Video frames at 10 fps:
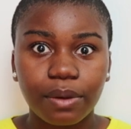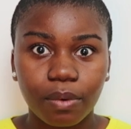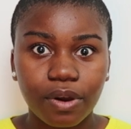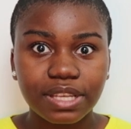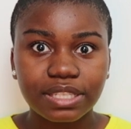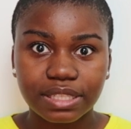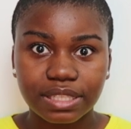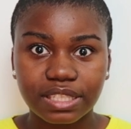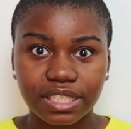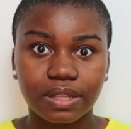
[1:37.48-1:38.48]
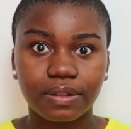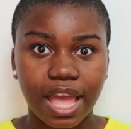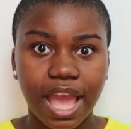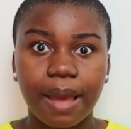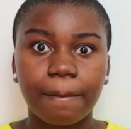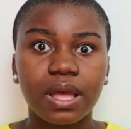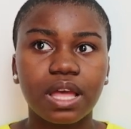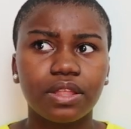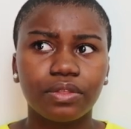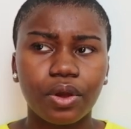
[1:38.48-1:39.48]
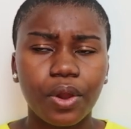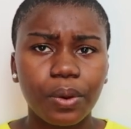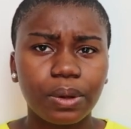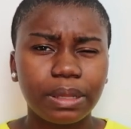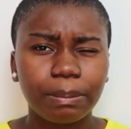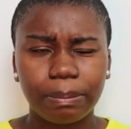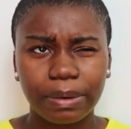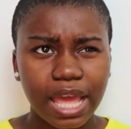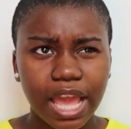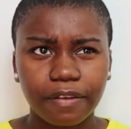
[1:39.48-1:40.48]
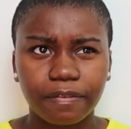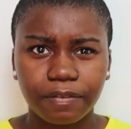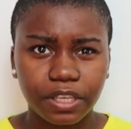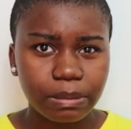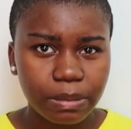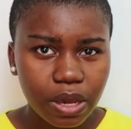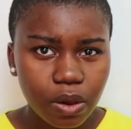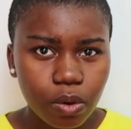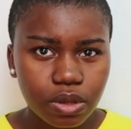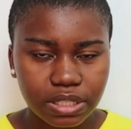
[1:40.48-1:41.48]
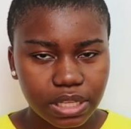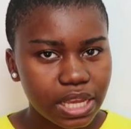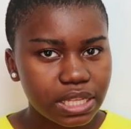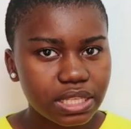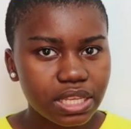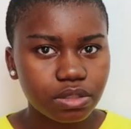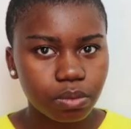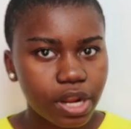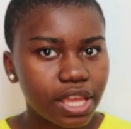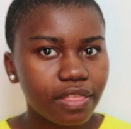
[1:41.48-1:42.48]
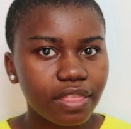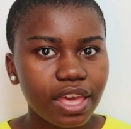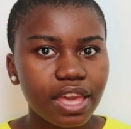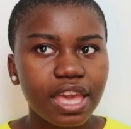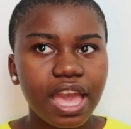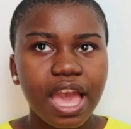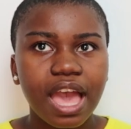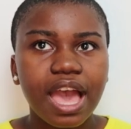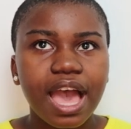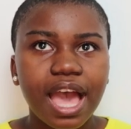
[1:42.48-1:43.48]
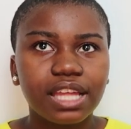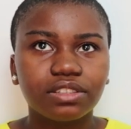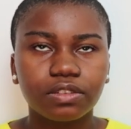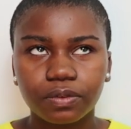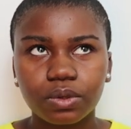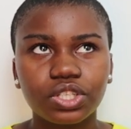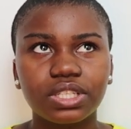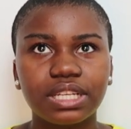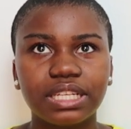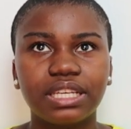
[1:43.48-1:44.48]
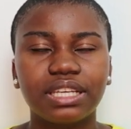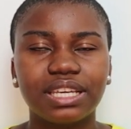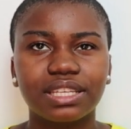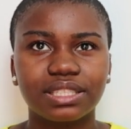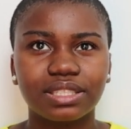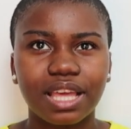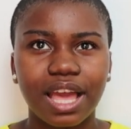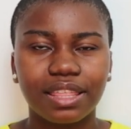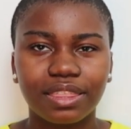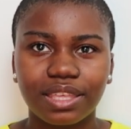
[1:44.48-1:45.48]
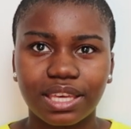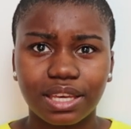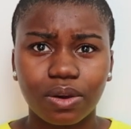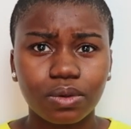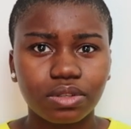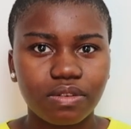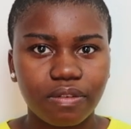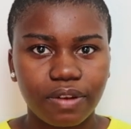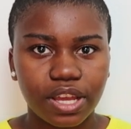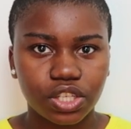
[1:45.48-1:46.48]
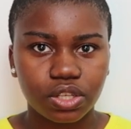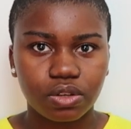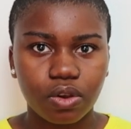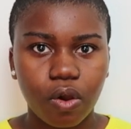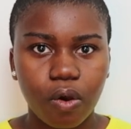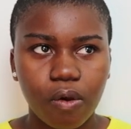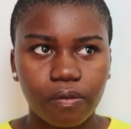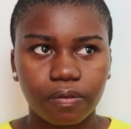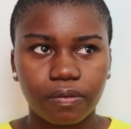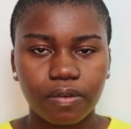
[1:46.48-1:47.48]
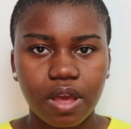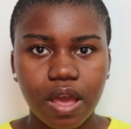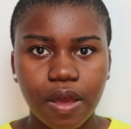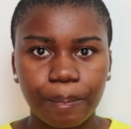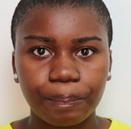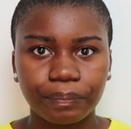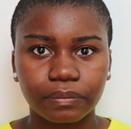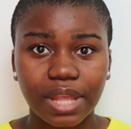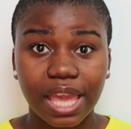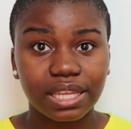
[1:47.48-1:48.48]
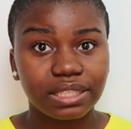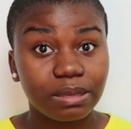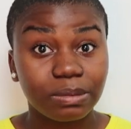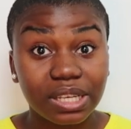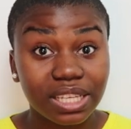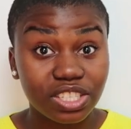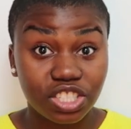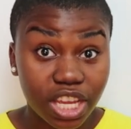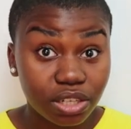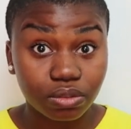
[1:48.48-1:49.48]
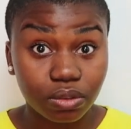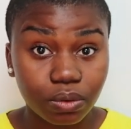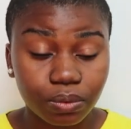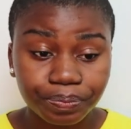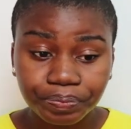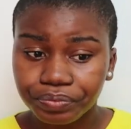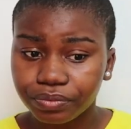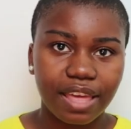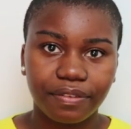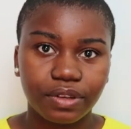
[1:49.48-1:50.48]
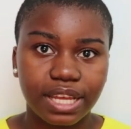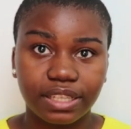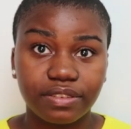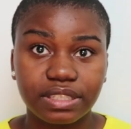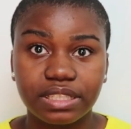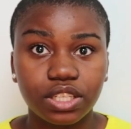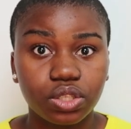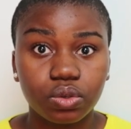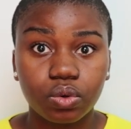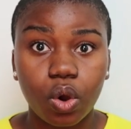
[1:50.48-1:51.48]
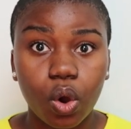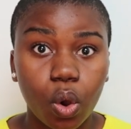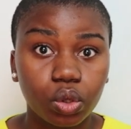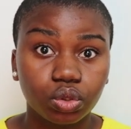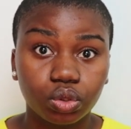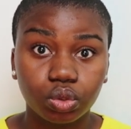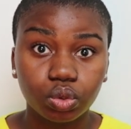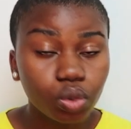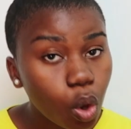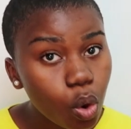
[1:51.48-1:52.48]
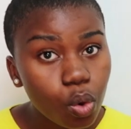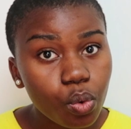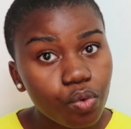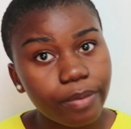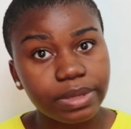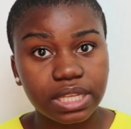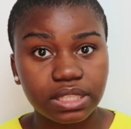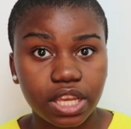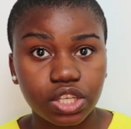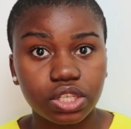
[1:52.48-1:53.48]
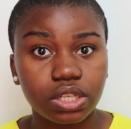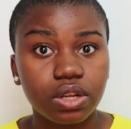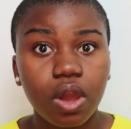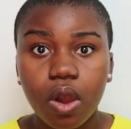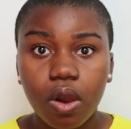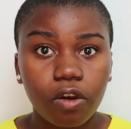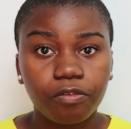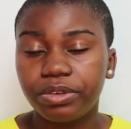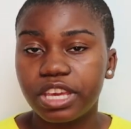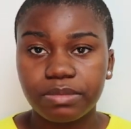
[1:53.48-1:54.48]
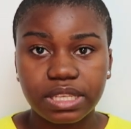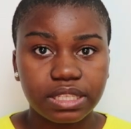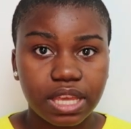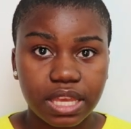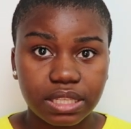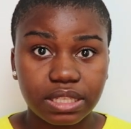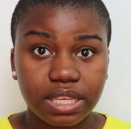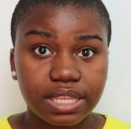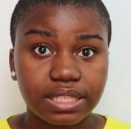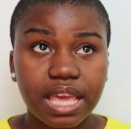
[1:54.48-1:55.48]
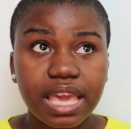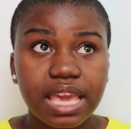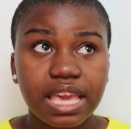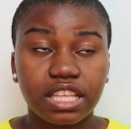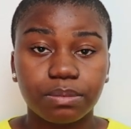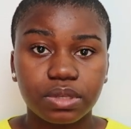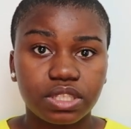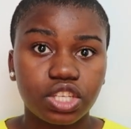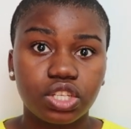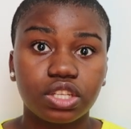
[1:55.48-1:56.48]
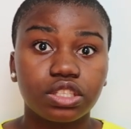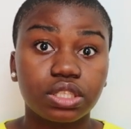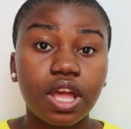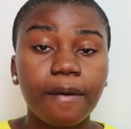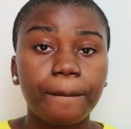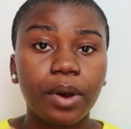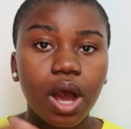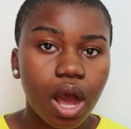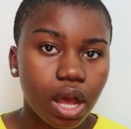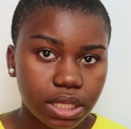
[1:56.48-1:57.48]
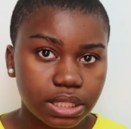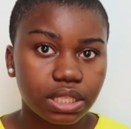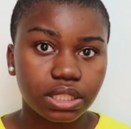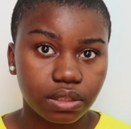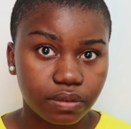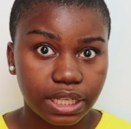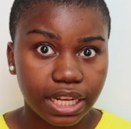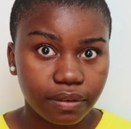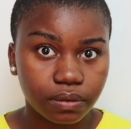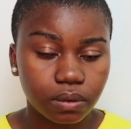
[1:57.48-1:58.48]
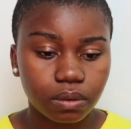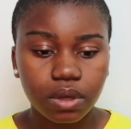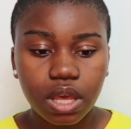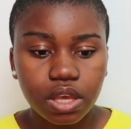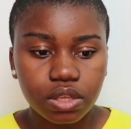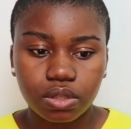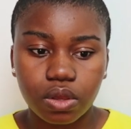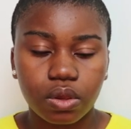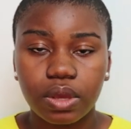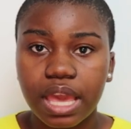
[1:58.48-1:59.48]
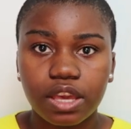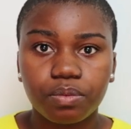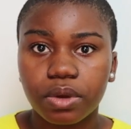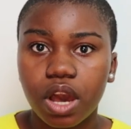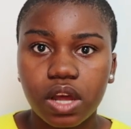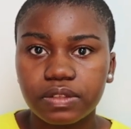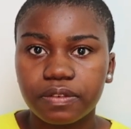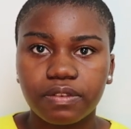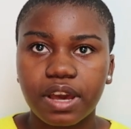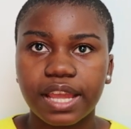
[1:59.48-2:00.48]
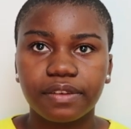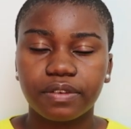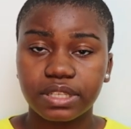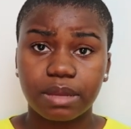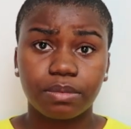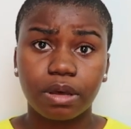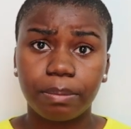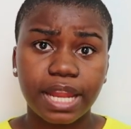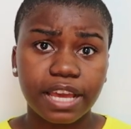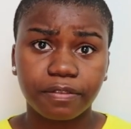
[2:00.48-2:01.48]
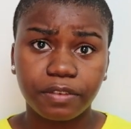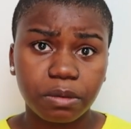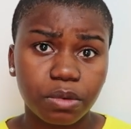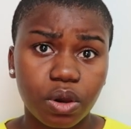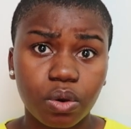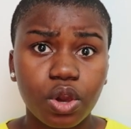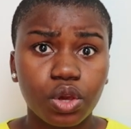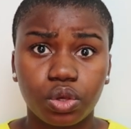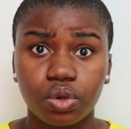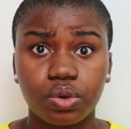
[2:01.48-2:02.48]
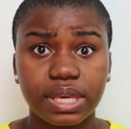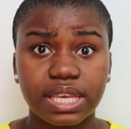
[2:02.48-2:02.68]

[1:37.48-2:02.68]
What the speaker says: was and still am the only black female scientist working there. And unfortunately, it's, I think, also a reflection of academia in general. I feel like there is little or no representation of BME scientists in positions past degree level. So it'll be hard to find, for example, a black female who